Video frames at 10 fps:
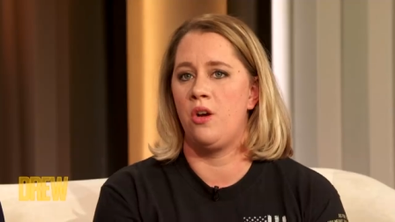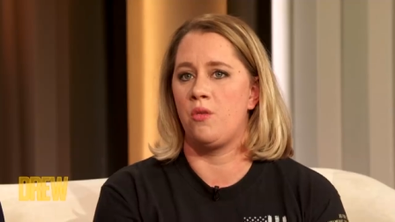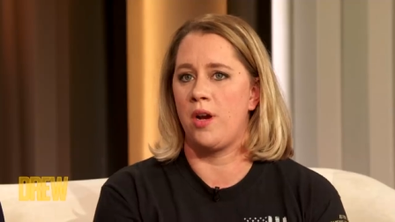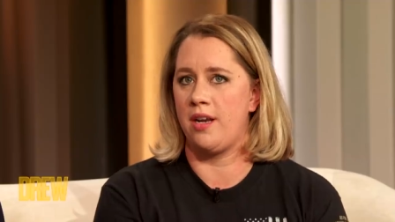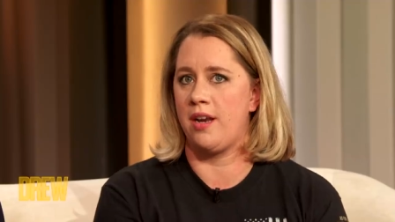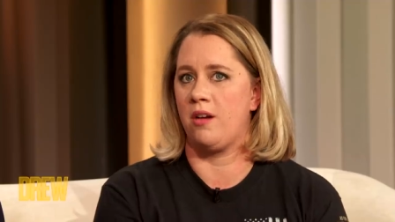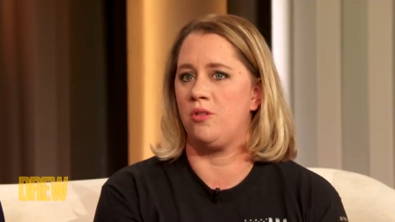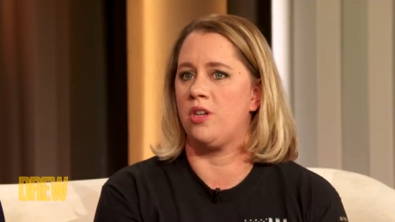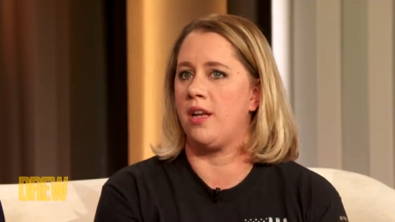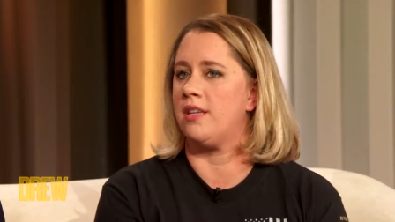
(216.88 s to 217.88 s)
right now,
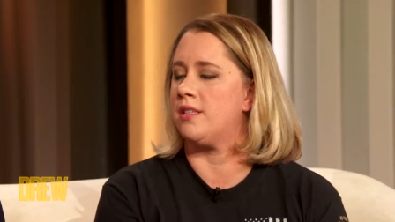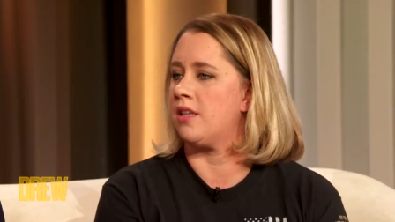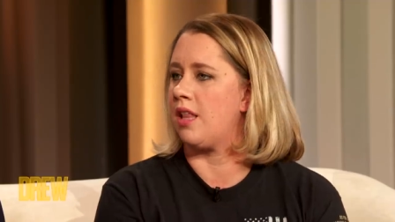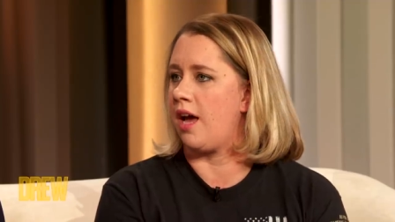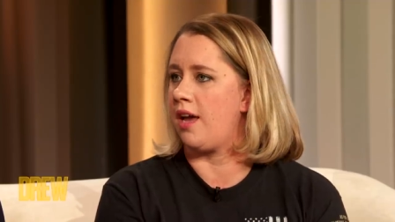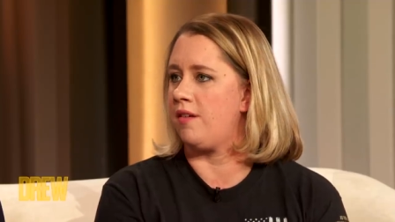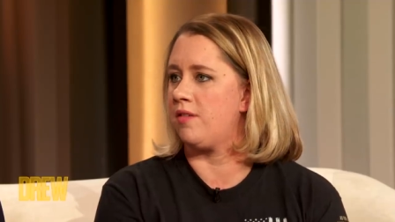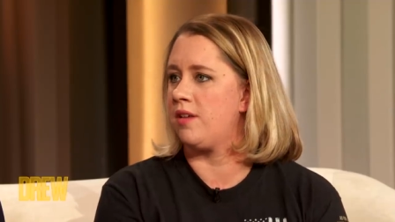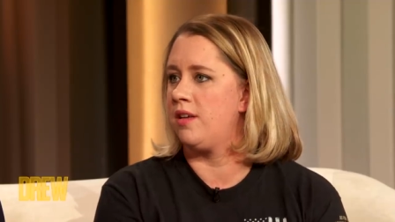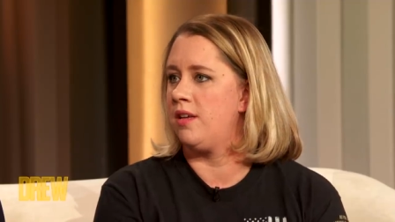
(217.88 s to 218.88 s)
John is alive.
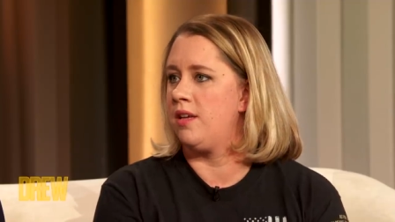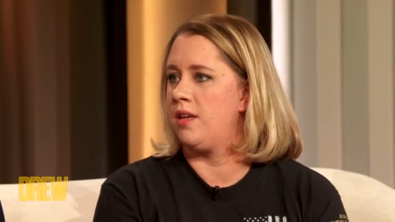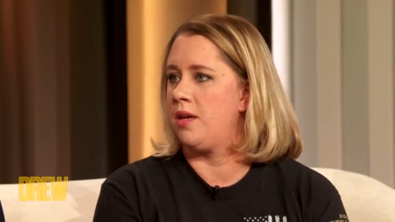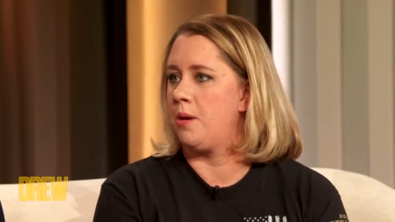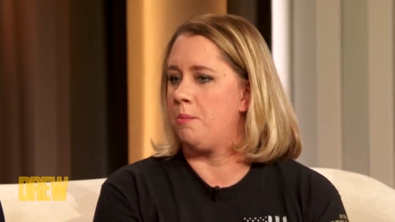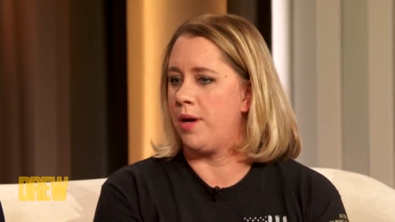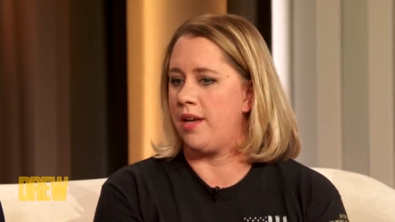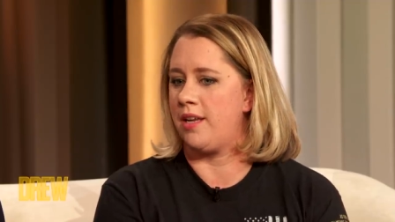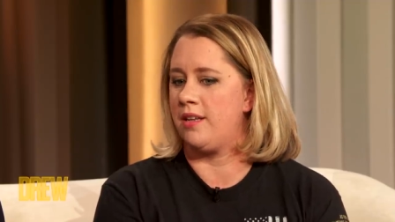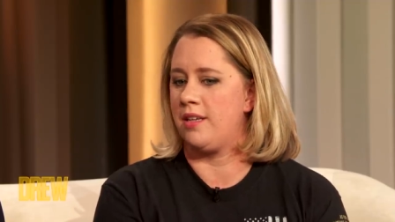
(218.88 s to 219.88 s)
Okay.
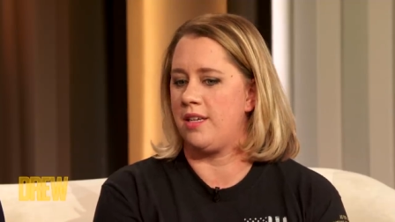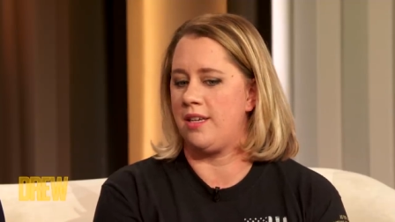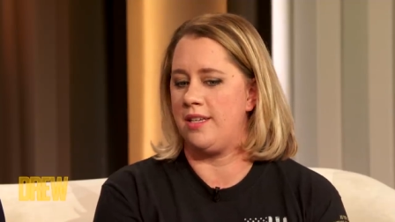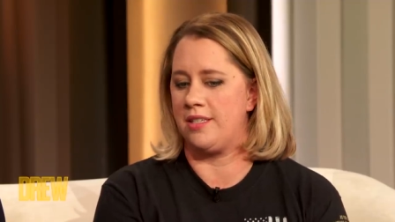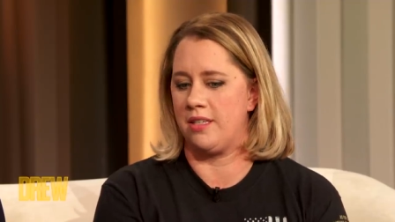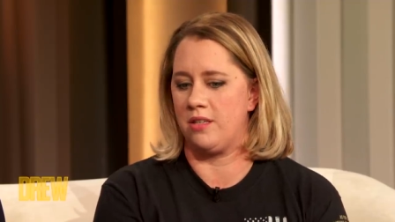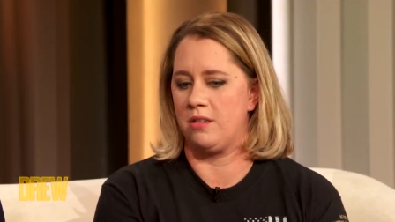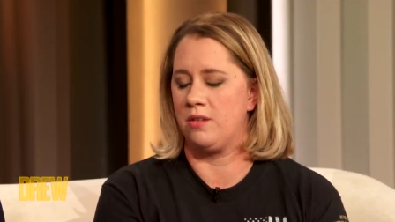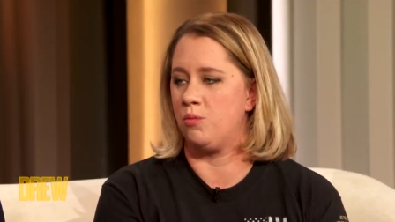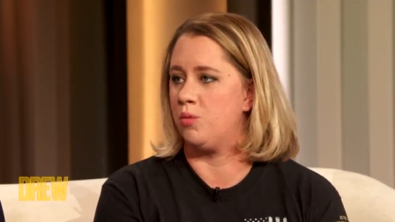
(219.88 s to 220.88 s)
But he's in
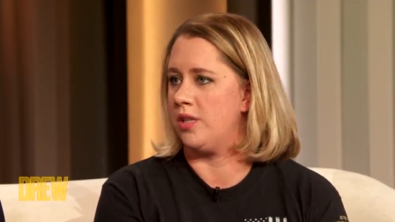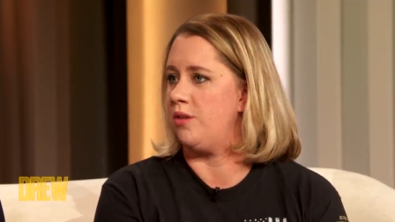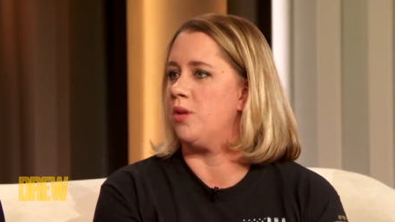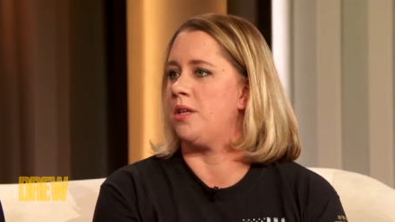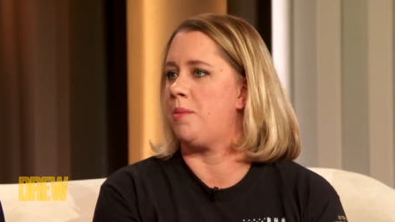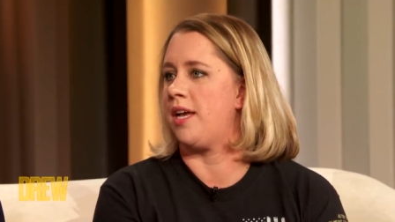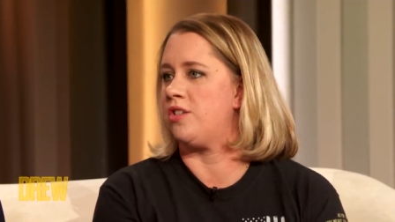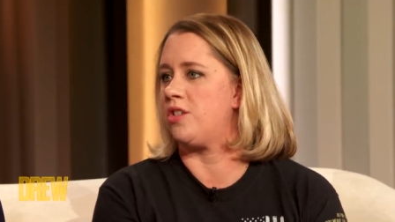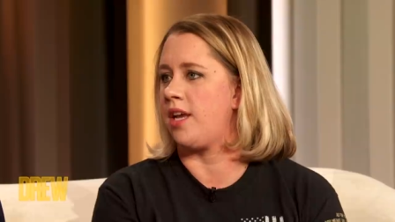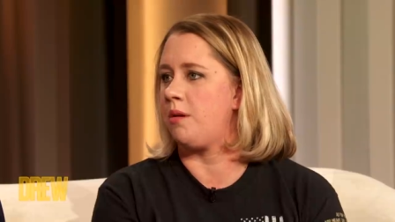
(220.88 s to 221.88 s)
really, really bad
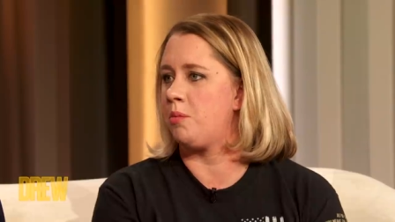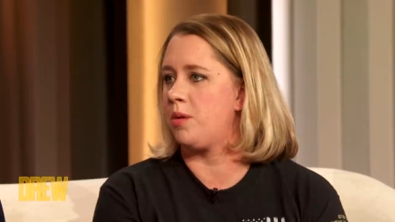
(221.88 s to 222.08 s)
shape.